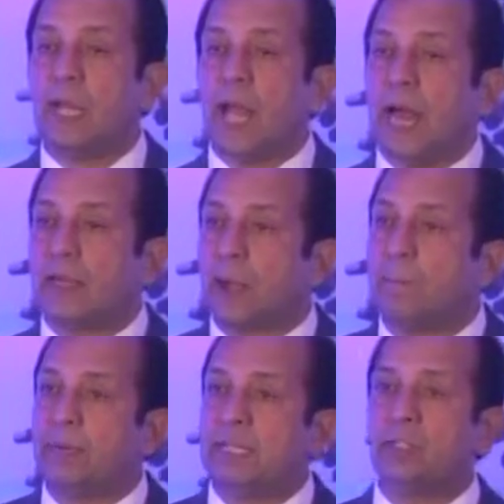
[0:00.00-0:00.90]
Our
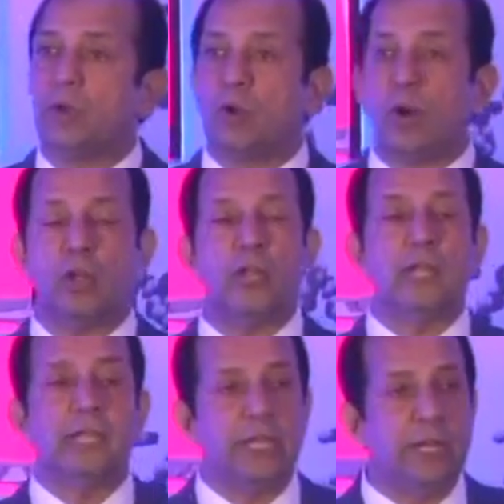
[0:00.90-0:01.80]
companies are not
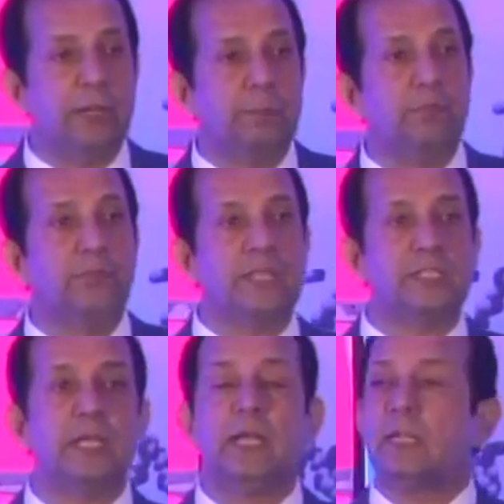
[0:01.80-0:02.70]
geared up to
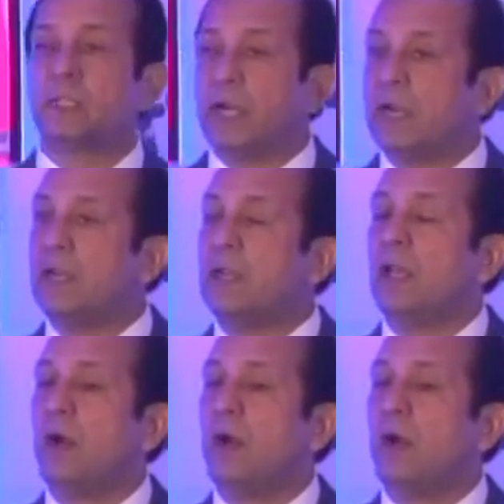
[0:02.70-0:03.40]
face sudden